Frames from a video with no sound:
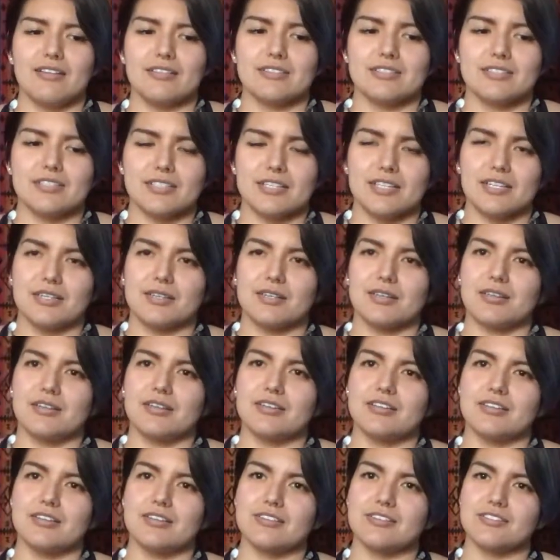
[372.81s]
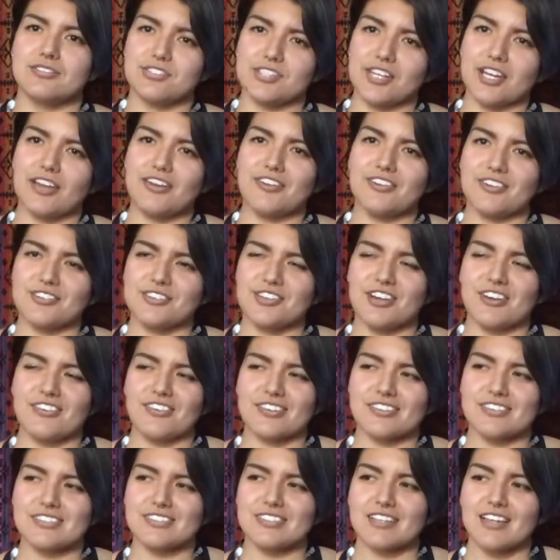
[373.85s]
to like check out your
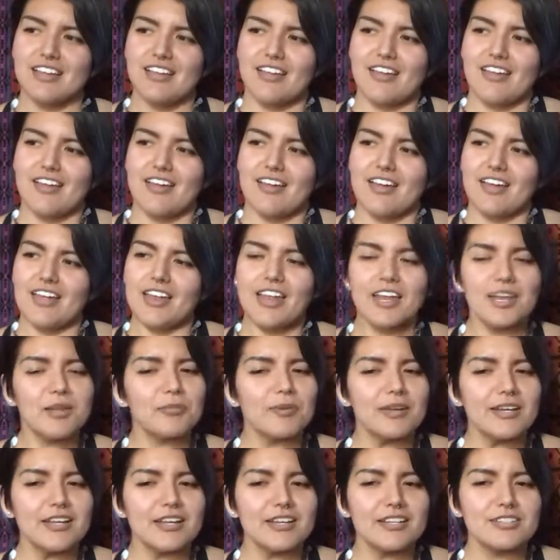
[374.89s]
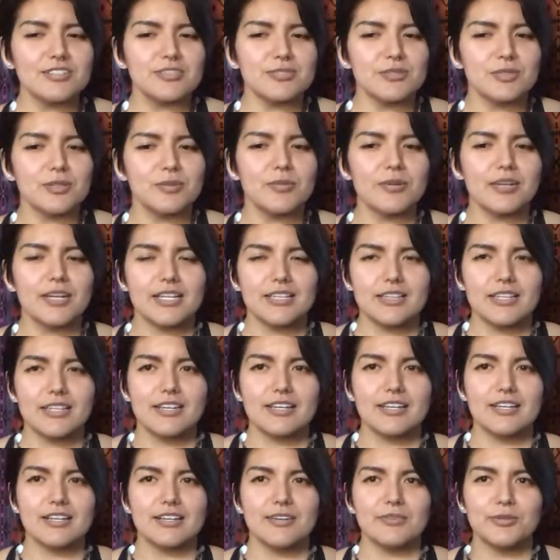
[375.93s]
chakras. And anybody can do it, but I
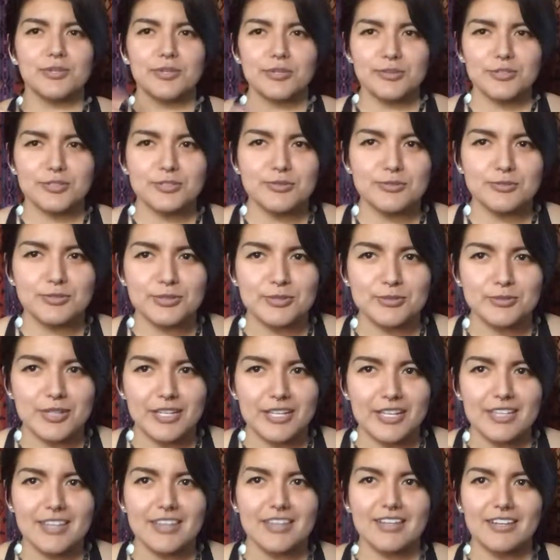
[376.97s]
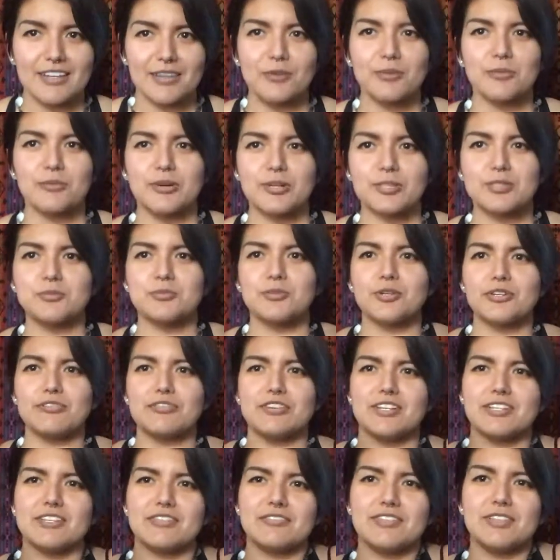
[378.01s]
think when you're attuned to Reiki, then it works more
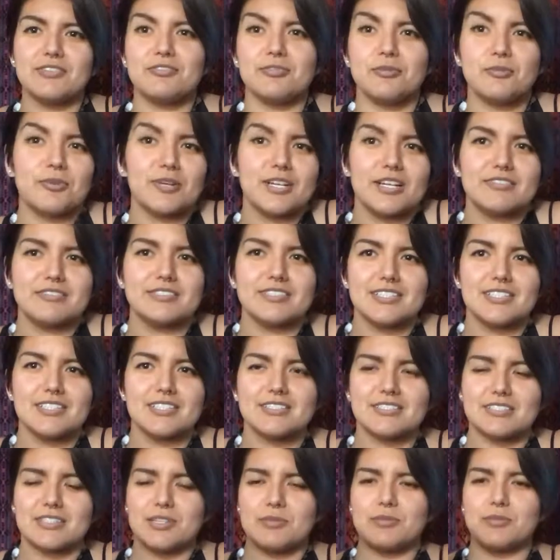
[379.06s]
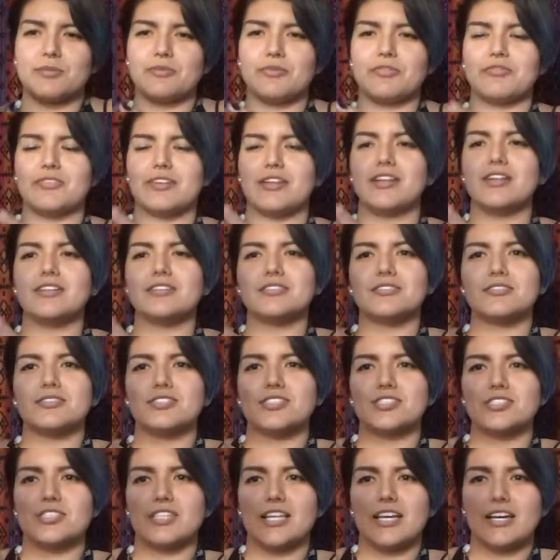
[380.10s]
effectively from what I've seen because other people have done it. So it's
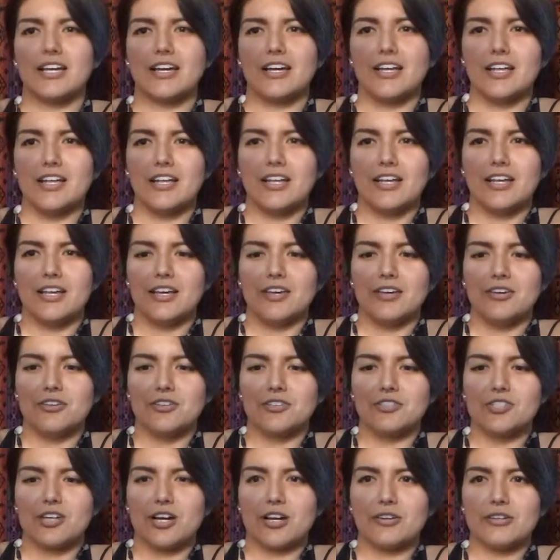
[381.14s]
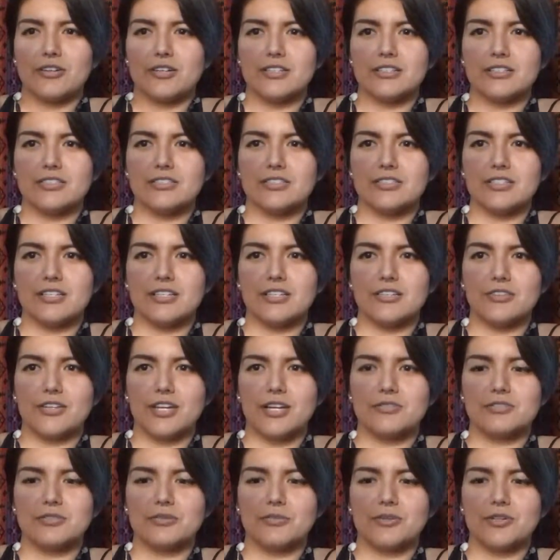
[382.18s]
just like your chakras, you
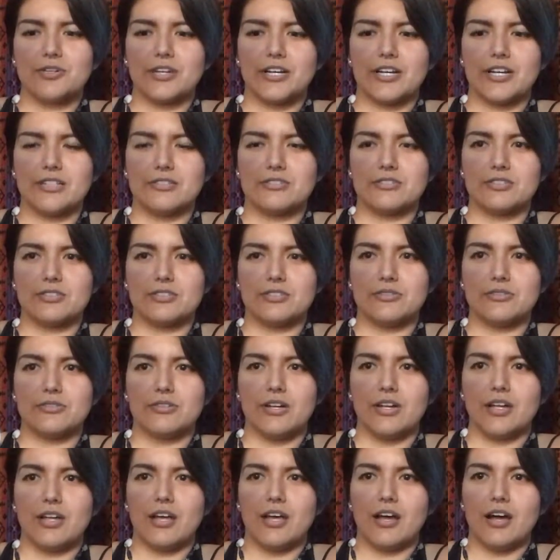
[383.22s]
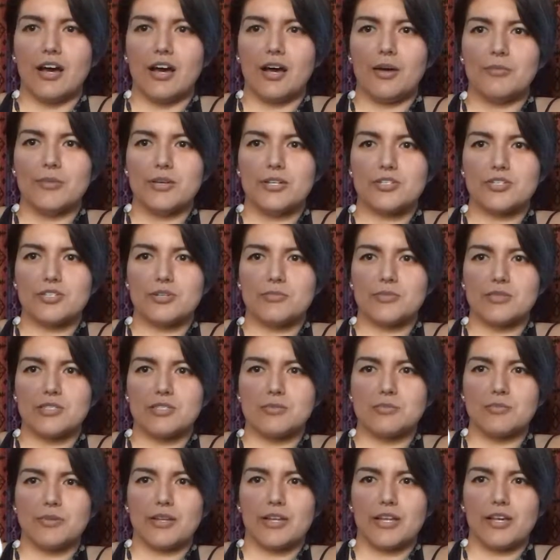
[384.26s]
have some on your hands too. It should be
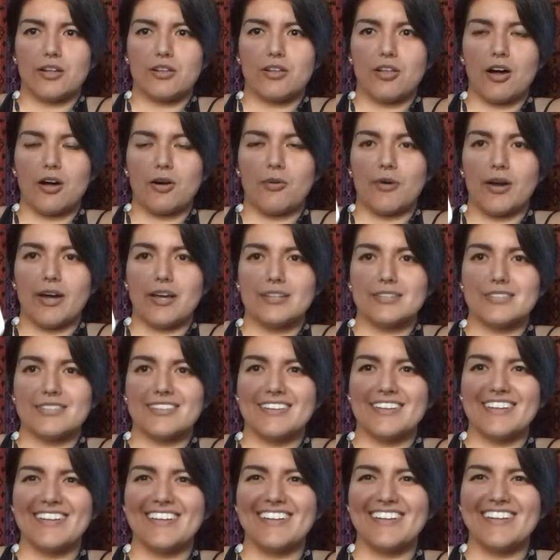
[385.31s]
spinning clockwise,